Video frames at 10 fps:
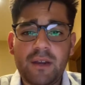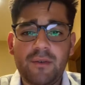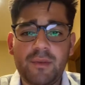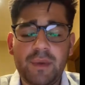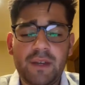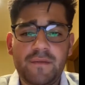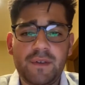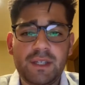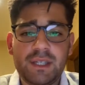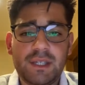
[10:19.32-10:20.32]
all the
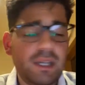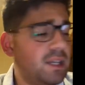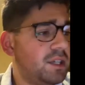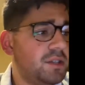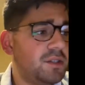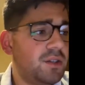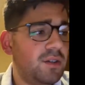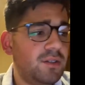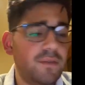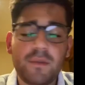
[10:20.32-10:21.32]
benefits and
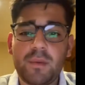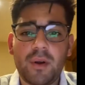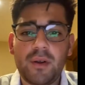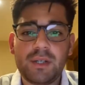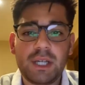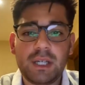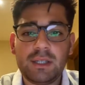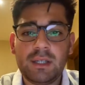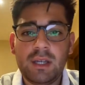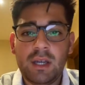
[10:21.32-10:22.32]
concerns of the
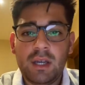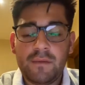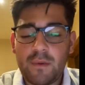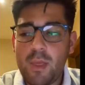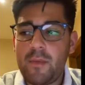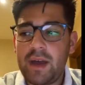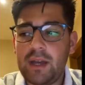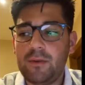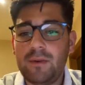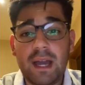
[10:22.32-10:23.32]
project from the
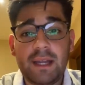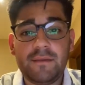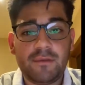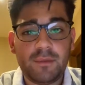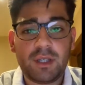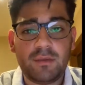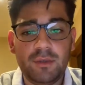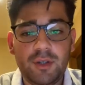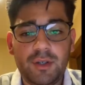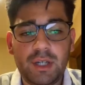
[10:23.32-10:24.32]
panel and from the
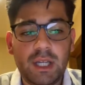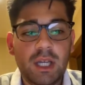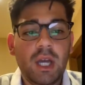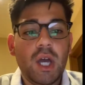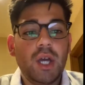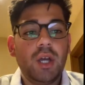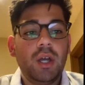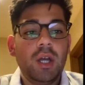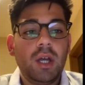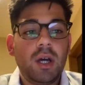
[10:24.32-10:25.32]
community,
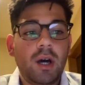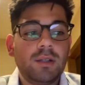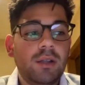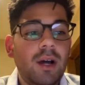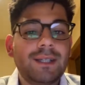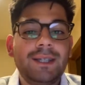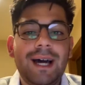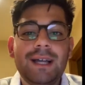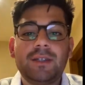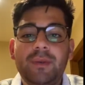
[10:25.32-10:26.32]
I'd like to
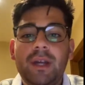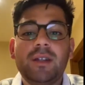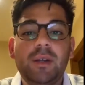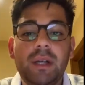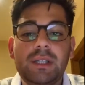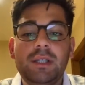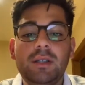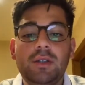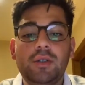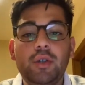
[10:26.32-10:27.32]
ask you another
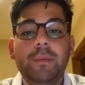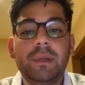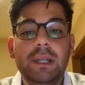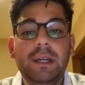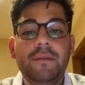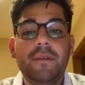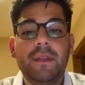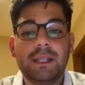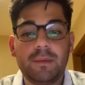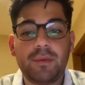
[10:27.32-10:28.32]
question. Do you believe
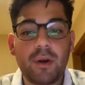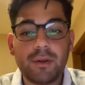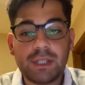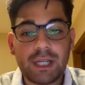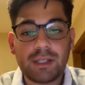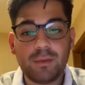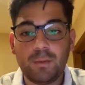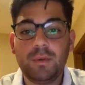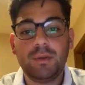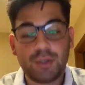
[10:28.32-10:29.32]
that the project
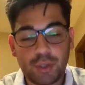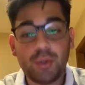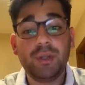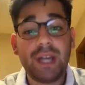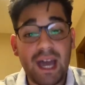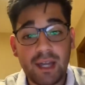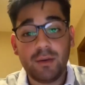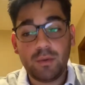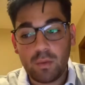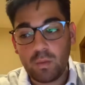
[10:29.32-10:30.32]
should
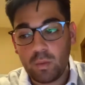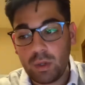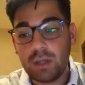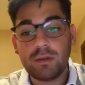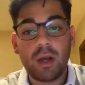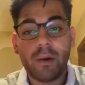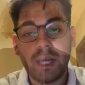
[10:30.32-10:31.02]
and will go